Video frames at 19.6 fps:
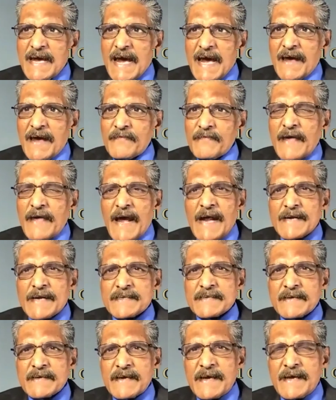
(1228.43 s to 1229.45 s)
And that
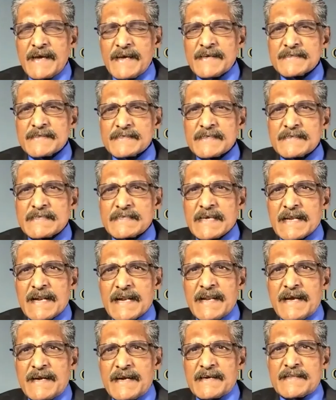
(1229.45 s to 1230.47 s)
is
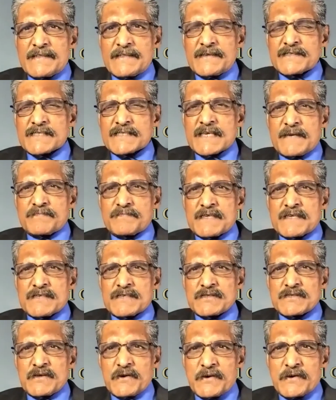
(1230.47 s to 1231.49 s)
declared in the scripture
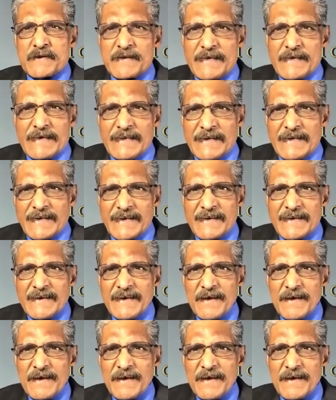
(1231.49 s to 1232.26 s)
so clearly.